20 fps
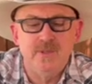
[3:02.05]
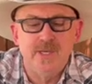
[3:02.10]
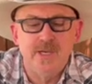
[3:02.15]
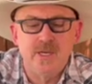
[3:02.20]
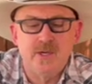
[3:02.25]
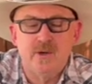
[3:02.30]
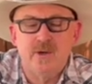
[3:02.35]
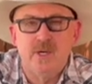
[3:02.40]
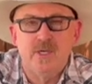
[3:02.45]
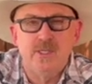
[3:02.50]

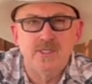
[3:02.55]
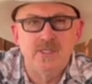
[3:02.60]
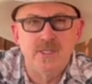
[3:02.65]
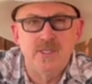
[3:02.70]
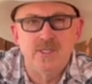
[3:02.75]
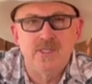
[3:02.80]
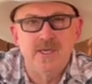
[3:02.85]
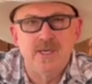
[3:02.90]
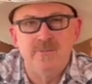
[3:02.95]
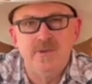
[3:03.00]
that cross
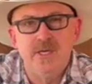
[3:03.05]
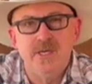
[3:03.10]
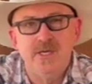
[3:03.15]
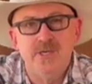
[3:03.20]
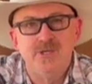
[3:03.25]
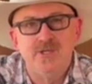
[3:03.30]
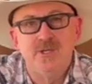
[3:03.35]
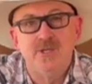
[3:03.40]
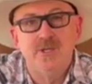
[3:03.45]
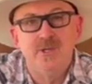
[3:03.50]

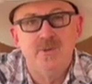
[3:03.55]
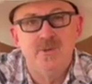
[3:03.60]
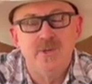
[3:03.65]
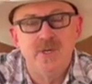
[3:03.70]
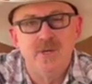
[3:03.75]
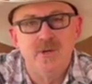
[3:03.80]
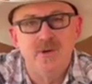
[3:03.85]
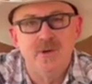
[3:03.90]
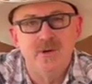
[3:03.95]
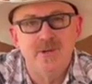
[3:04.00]
contamination
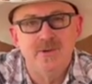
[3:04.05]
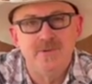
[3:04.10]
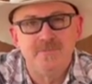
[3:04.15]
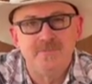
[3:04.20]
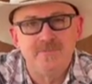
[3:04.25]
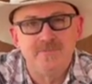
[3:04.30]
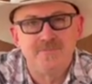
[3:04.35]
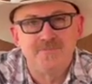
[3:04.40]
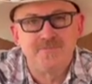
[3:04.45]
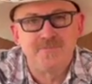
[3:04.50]
going on.
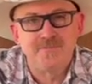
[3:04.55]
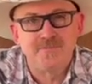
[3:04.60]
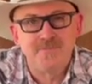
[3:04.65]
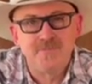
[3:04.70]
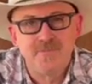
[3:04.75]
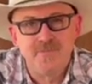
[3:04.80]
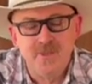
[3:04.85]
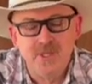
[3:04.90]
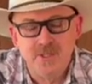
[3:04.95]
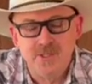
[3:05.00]

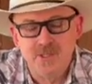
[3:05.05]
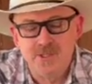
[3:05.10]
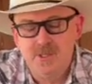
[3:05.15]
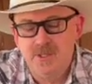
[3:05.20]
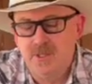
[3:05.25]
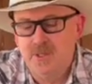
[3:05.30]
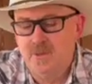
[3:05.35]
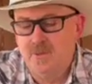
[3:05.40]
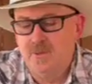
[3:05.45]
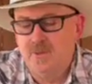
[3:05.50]

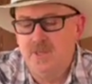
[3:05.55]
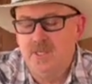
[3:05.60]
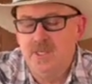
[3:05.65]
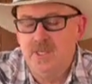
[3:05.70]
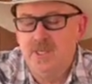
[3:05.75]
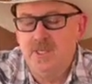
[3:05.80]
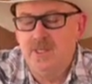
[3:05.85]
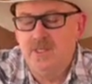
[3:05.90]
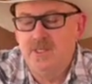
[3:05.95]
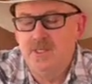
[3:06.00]
So
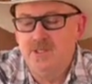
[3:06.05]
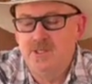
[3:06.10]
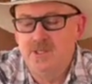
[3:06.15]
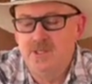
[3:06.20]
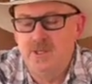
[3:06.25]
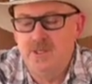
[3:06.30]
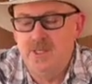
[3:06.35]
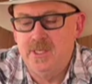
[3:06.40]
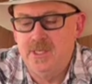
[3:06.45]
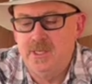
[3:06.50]
let's
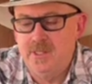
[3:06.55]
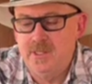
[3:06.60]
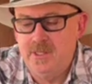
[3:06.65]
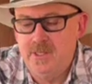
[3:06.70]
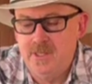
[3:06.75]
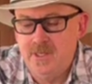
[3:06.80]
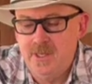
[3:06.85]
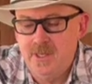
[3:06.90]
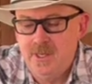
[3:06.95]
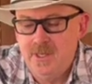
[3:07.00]
go ahead
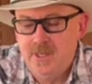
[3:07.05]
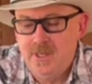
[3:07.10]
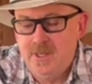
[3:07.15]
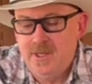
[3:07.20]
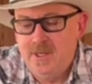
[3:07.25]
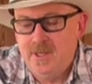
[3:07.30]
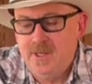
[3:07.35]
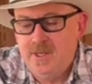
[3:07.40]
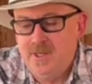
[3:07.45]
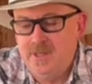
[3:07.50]

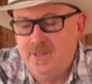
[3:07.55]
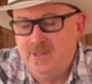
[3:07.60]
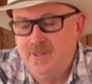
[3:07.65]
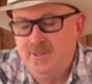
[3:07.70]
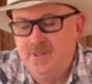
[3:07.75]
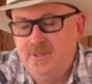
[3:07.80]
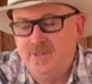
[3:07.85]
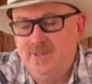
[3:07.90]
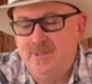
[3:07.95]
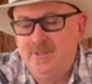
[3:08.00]

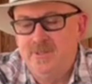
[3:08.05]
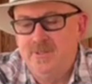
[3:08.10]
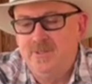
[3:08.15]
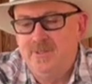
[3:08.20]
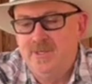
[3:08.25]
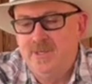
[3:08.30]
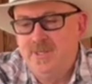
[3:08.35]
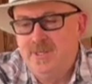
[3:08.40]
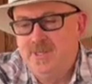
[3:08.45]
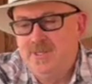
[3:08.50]
and
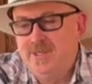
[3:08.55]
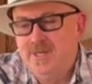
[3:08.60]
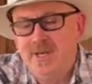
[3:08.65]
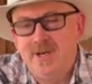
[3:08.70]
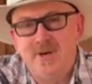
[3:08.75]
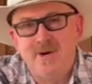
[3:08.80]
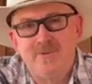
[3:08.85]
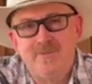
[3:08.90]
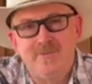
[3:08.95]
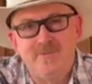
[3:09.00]

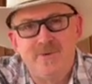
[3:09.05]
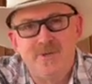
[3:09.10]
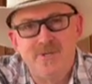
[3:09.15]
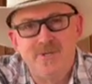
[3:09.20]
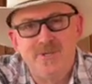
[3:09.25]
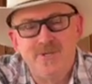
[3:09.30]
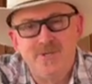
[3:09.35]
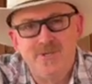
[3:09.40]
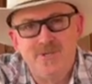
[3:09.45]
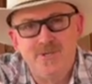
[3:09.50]
take our
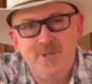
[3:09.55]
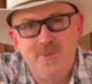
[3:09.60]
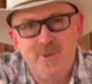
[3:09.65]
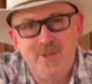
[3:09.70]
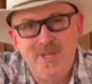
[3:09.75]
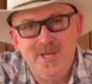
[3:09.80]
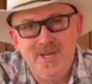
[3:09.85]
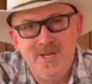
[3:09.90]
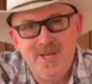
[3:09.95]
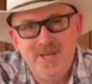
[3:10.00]
first sip
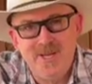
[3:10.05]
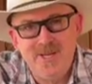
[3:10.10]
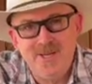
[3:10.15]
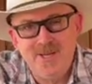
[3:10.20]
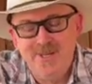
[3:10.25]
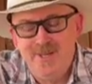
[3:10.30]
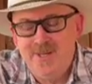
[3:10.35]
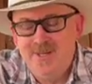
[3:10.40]
of the day